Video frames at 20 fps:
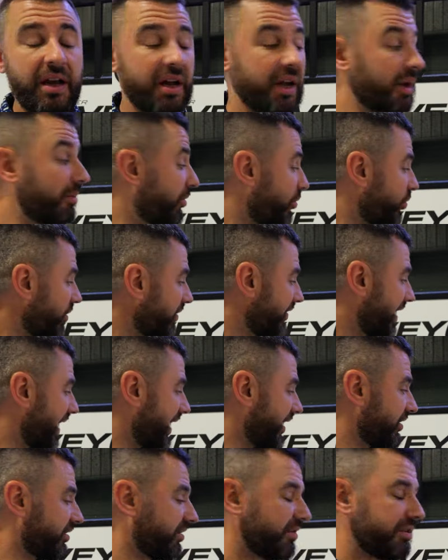But we've
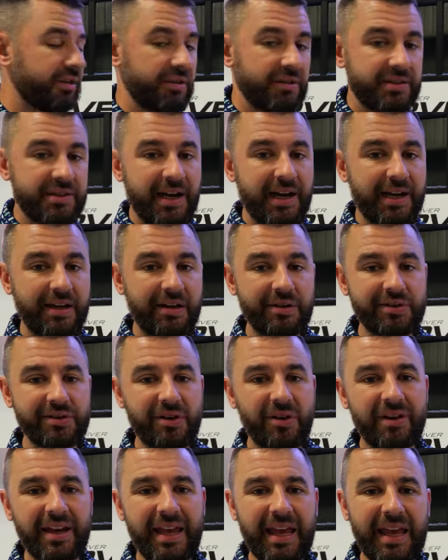got Goodyear tires
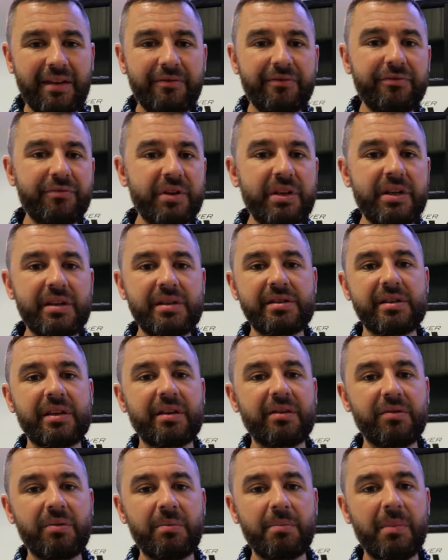on every
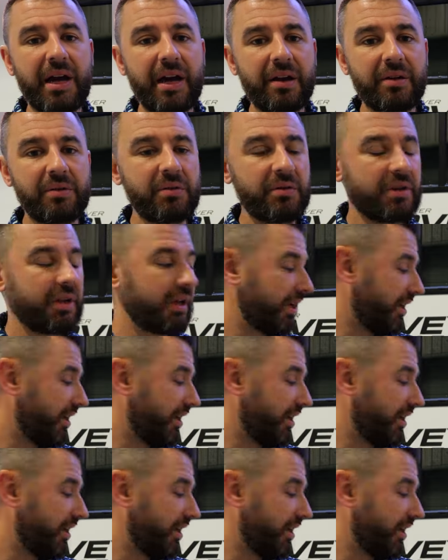single model,